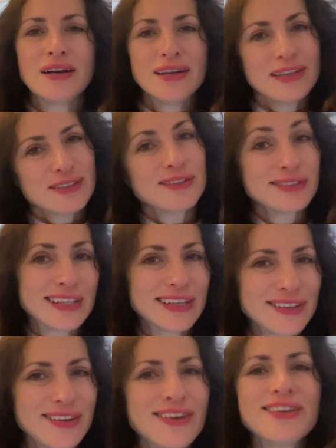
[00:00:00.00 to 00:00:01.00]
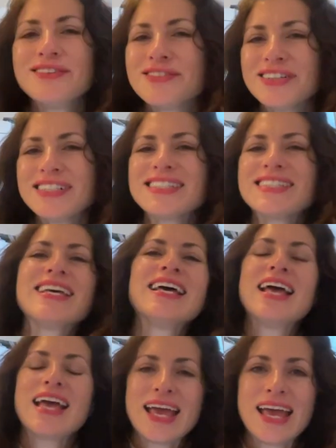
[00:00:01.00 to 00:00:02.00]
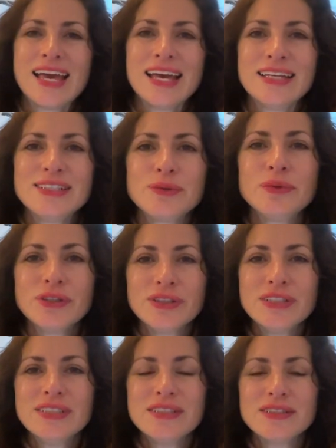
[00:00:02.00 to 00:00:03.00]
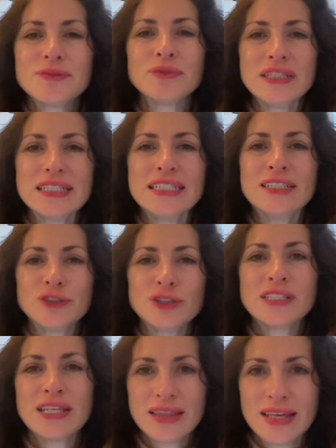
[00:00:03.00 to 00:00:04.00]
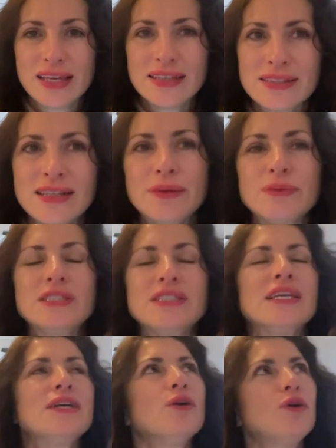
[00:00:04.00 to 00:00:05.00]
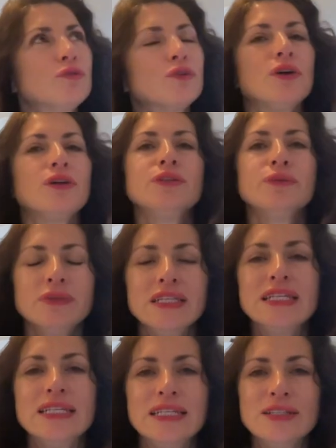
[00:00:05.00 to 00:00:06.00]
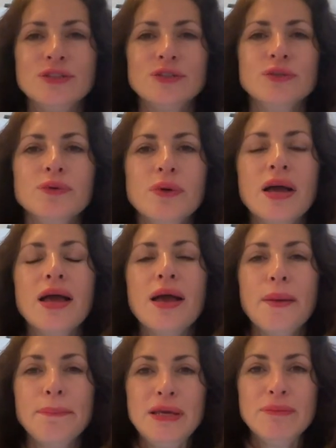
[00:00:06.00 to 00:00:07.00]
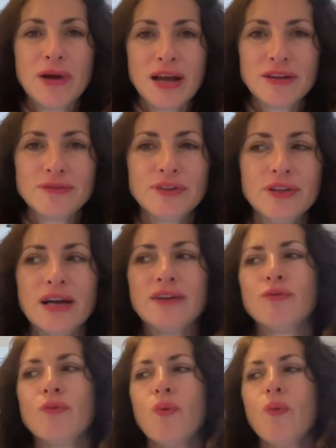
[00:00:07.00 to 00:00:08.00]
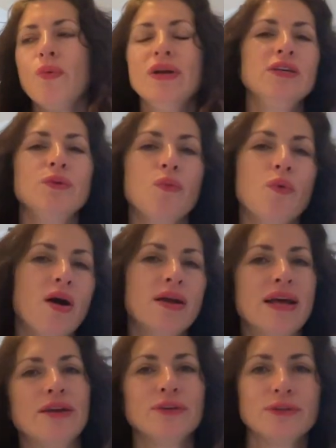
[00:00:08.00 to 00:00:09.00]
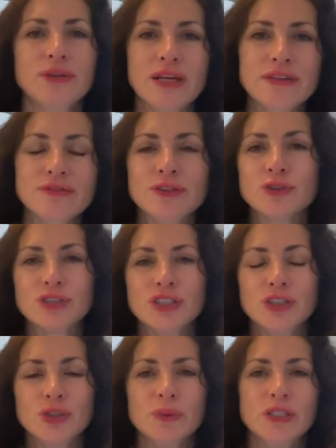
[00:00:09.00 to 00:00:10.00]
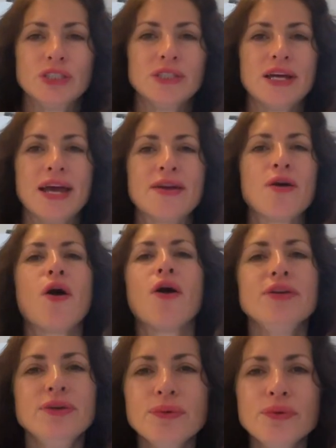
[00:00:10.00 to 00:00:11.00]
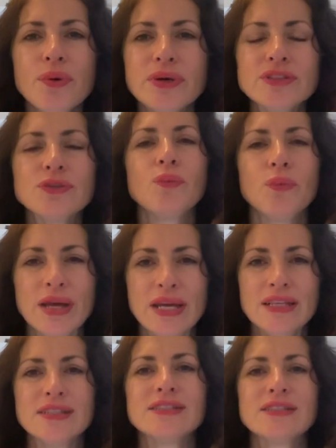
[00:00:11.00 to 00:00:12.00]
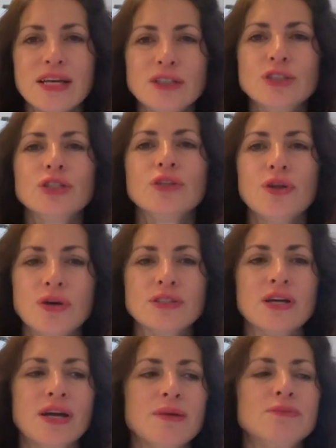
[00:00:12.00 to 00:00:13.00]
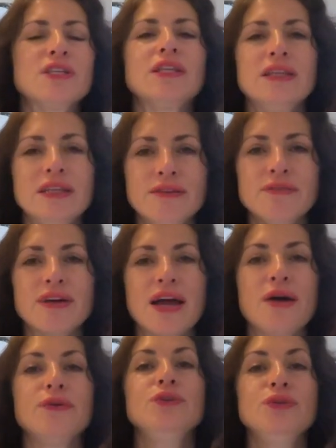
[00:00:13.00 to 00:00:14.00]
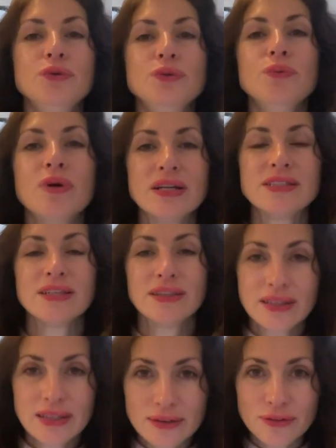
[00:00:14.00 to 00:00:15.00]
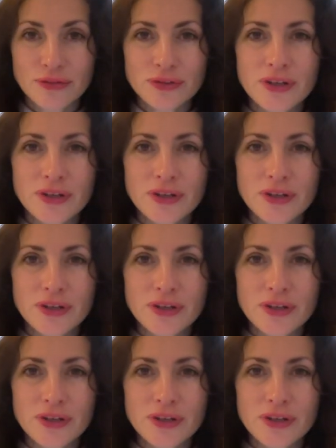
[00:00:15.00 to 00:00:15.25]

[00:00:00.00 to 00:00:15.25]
as long as they get along, of course. And we're going to see some really interesting things. And I would say overall, you really need to be mindful of what do you want out of your life and your situation, and are you going to wait such a long time to live how you want to live